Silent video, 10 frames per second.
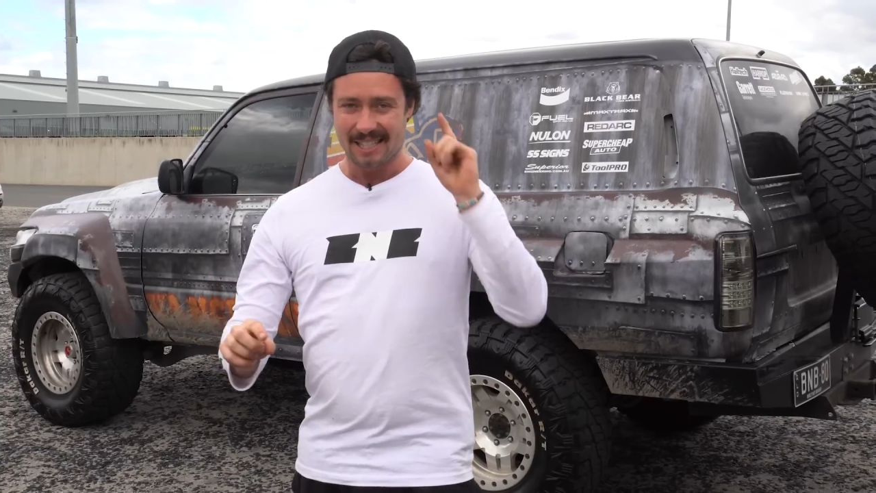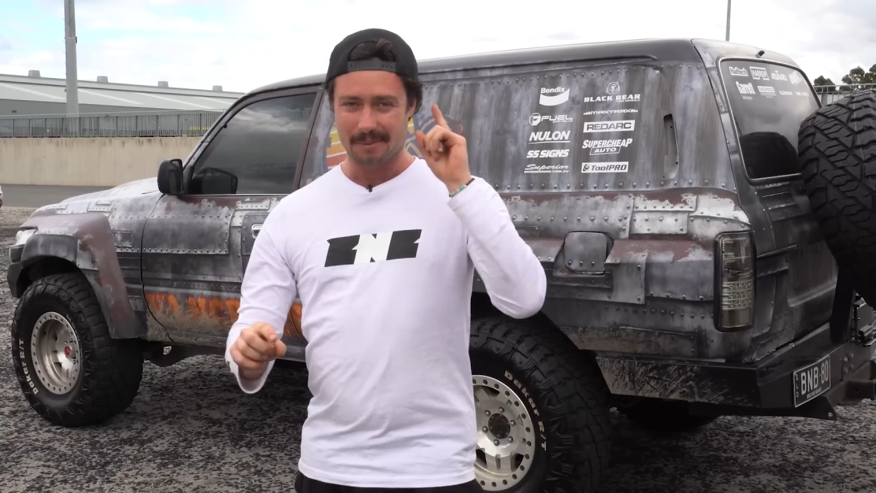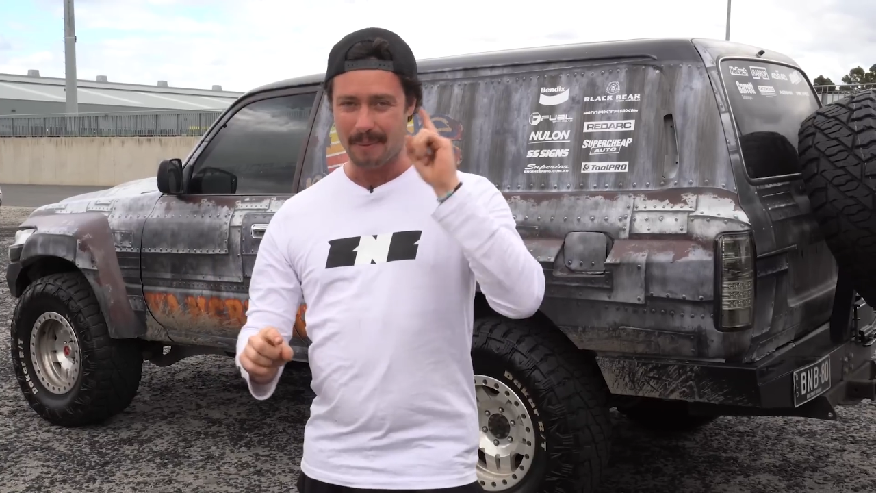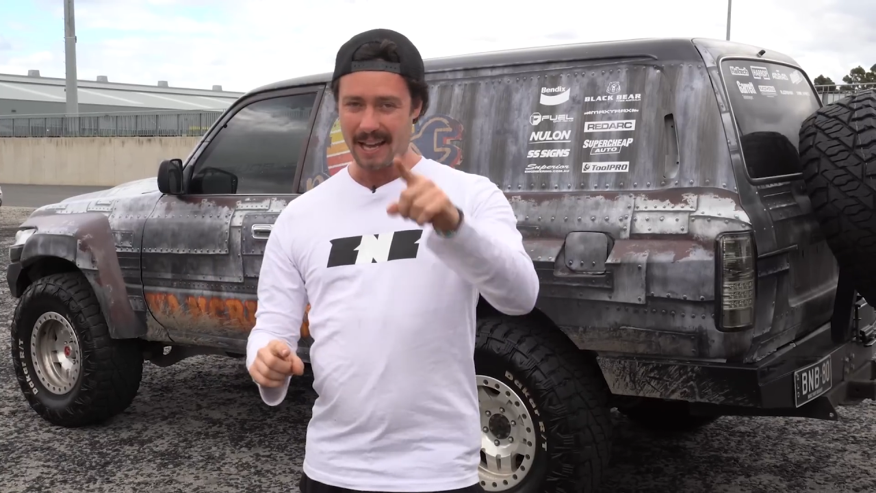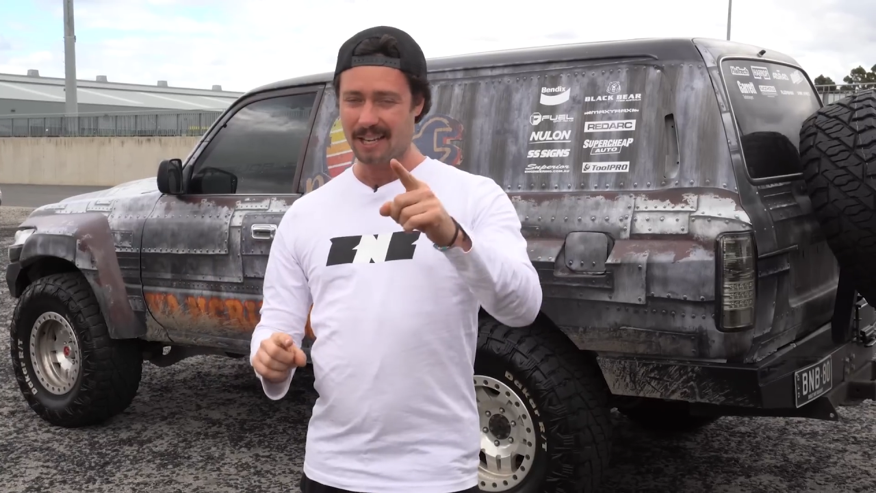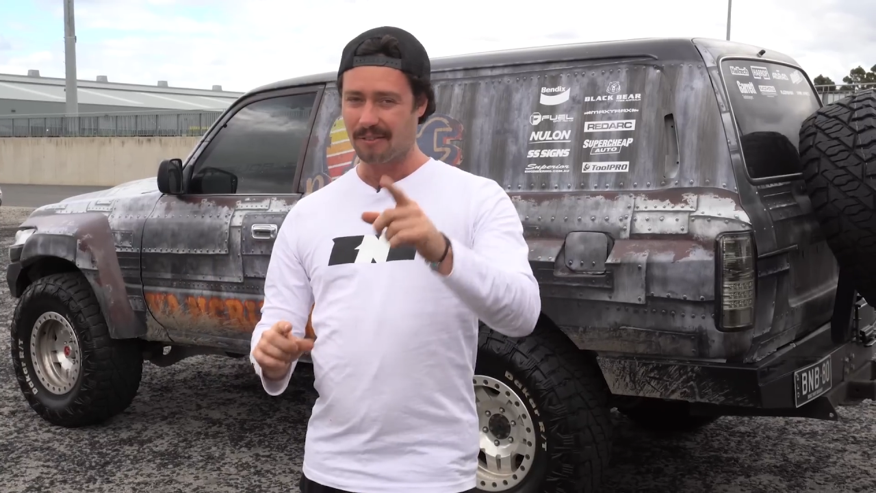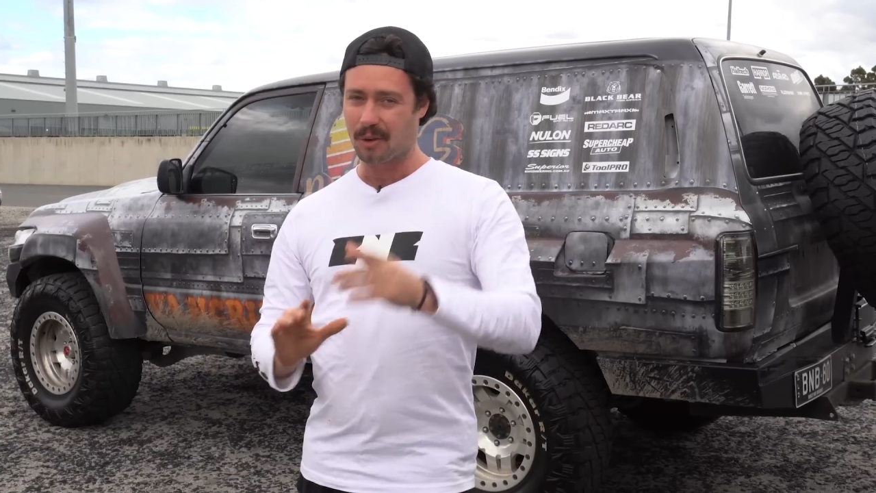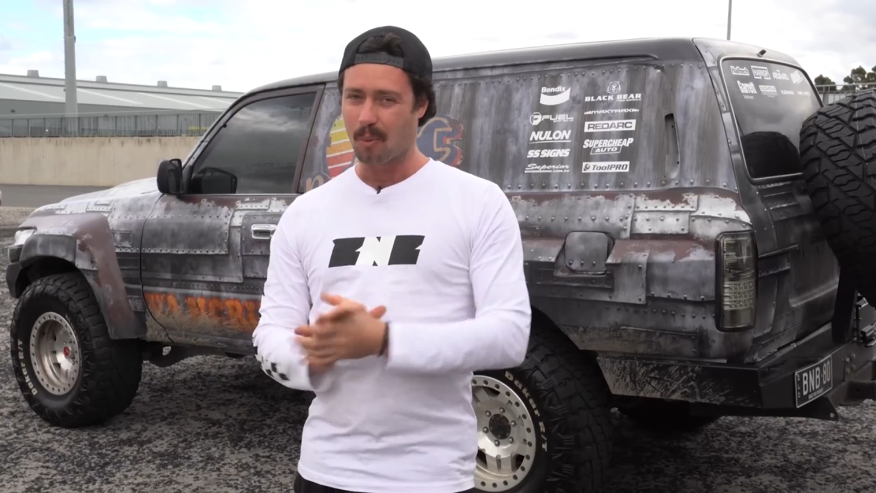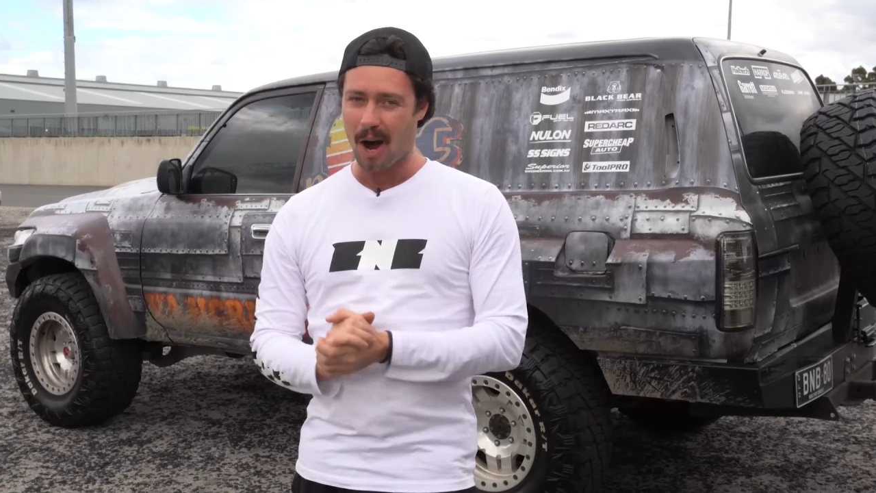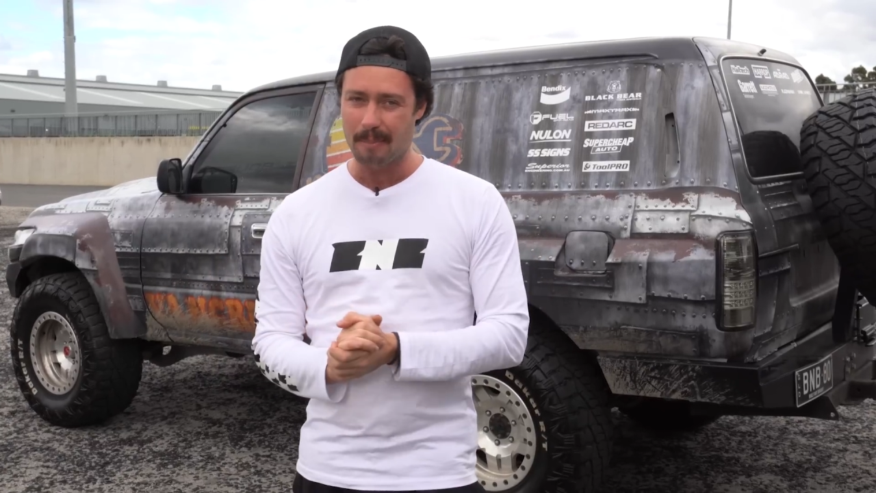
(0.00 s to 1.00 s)
Speaking of
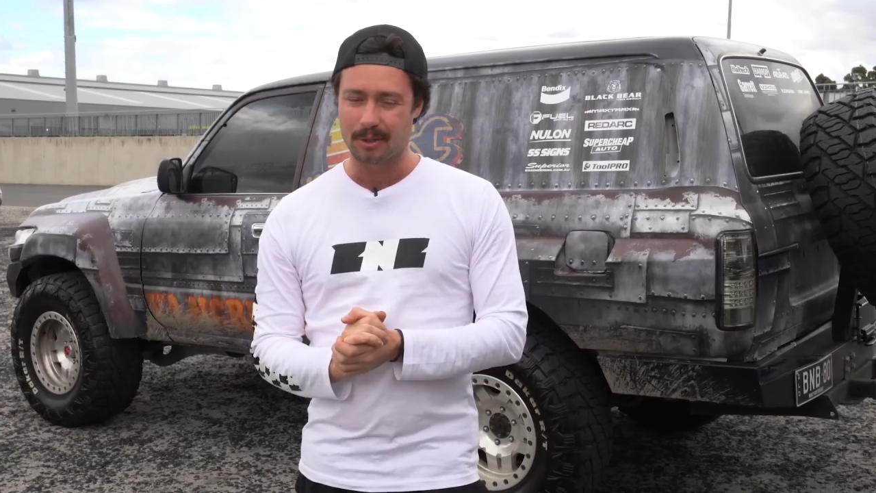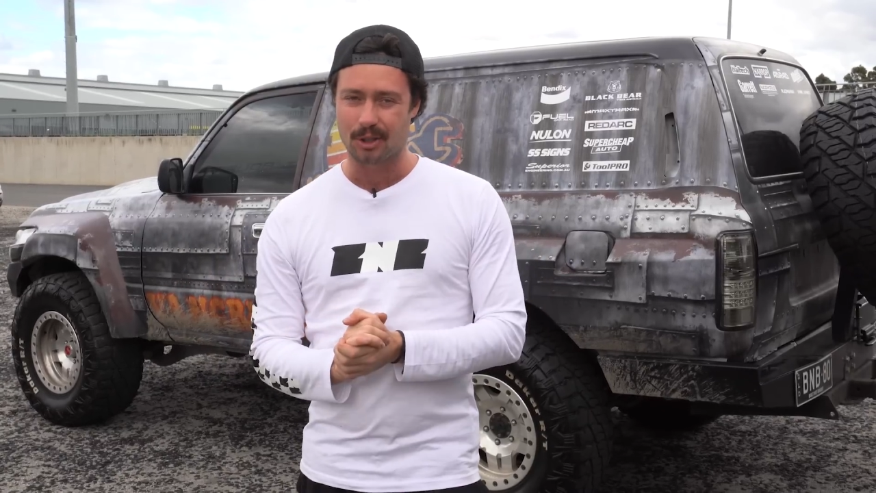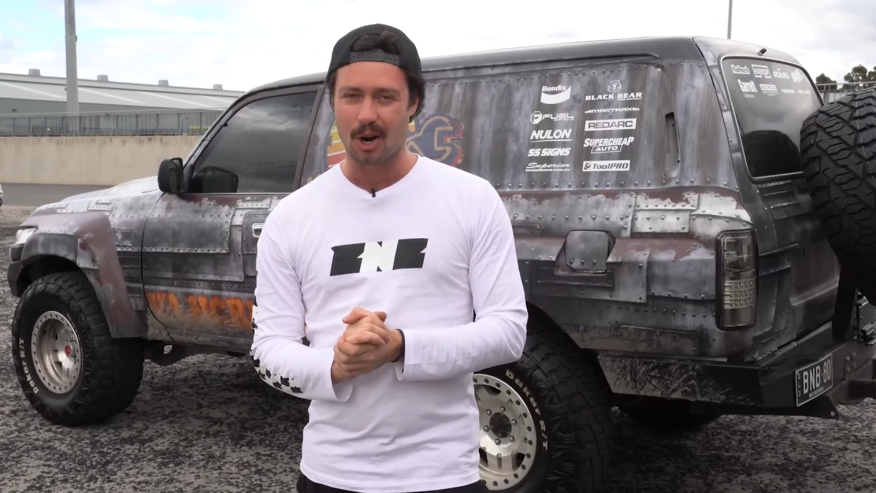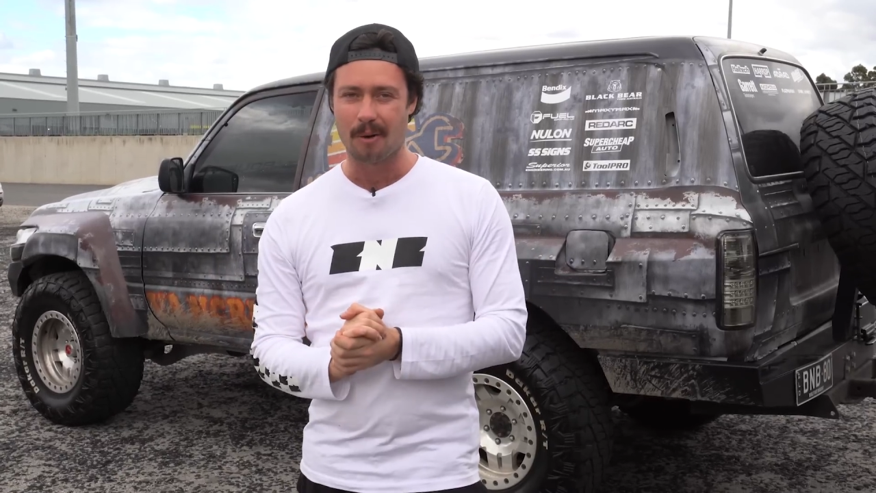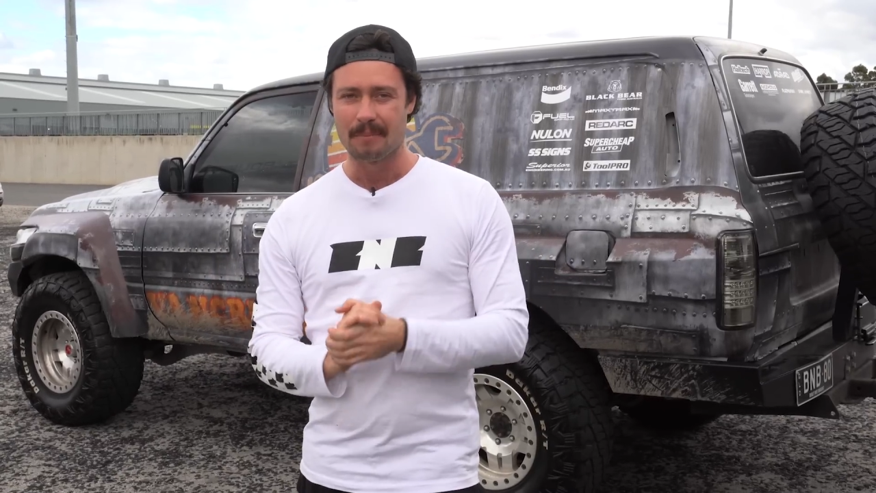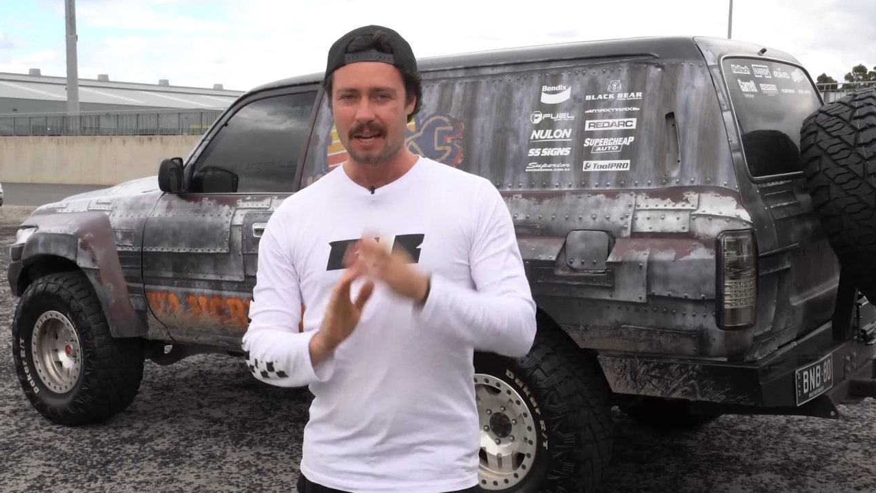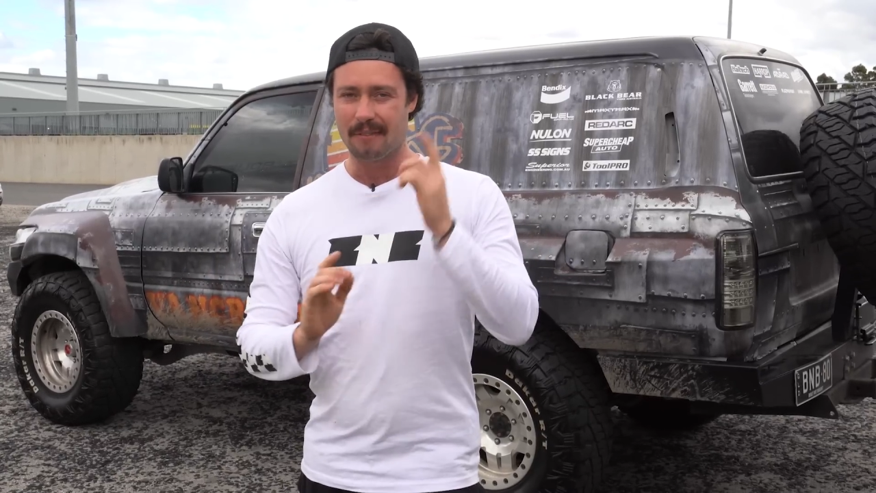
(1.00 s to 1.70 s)
the White Patrol,